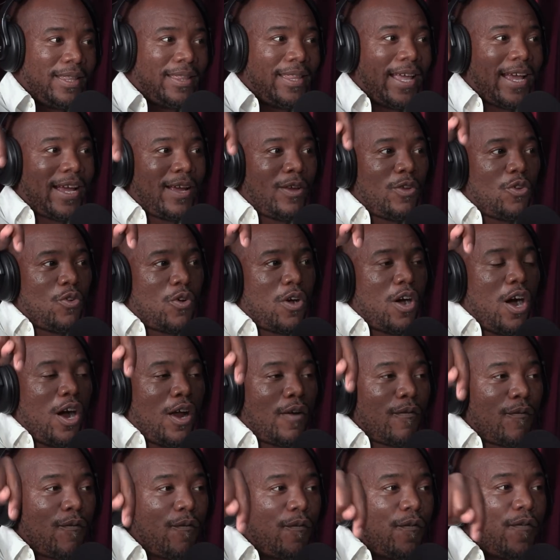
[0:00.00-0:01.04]
you
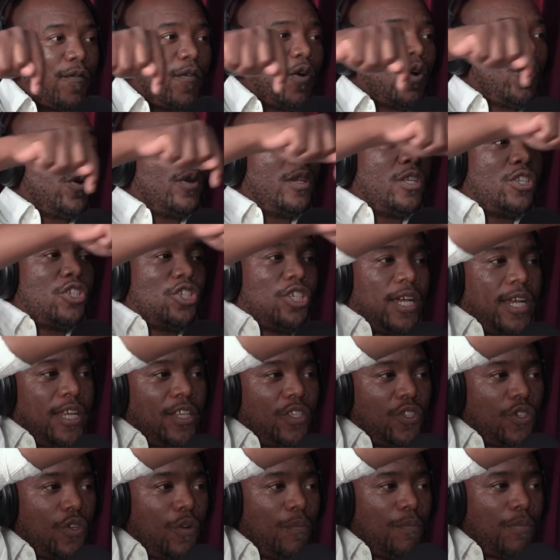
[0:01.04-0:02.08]
can't follow the
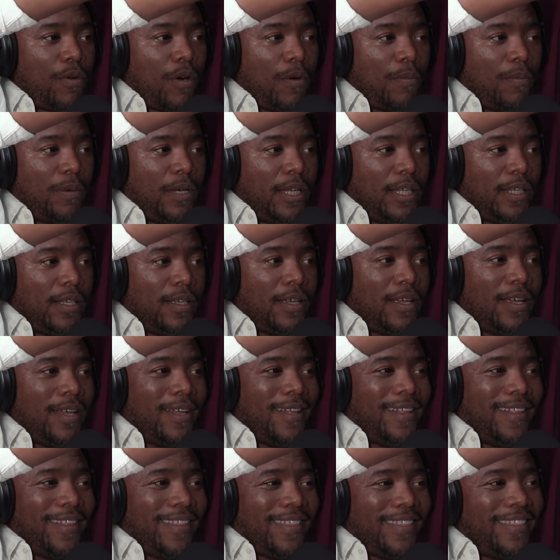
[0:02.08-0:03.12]
chain so properly
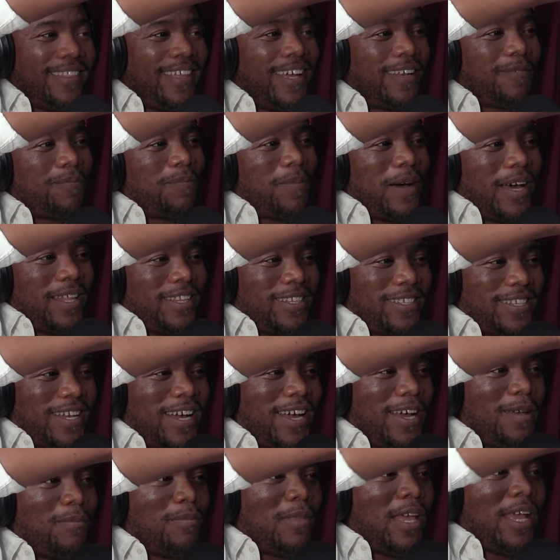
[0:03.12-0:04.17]
that by the
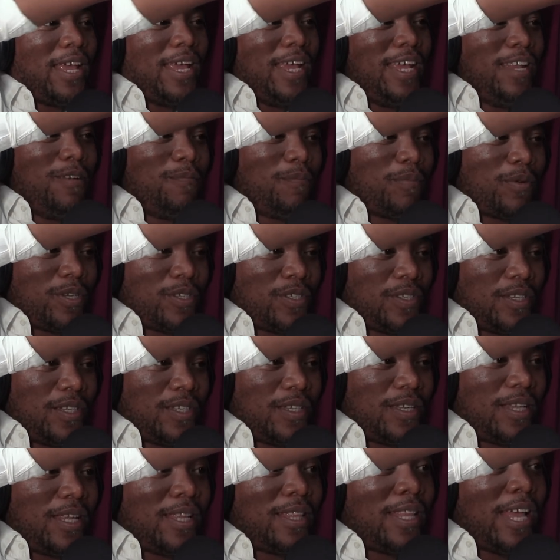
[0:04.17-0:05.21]
time they're in
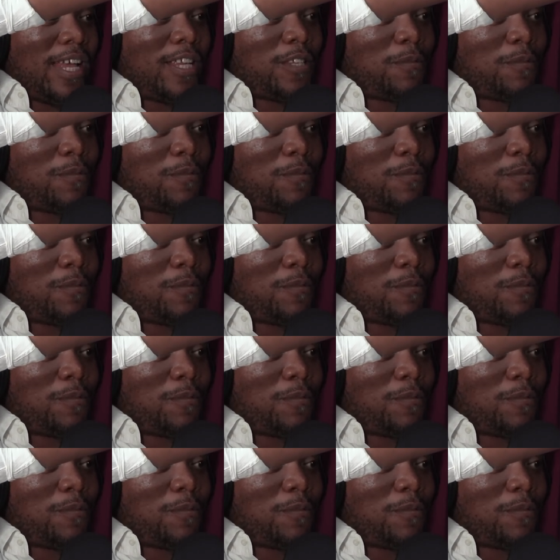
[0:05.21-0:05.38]
prison, they're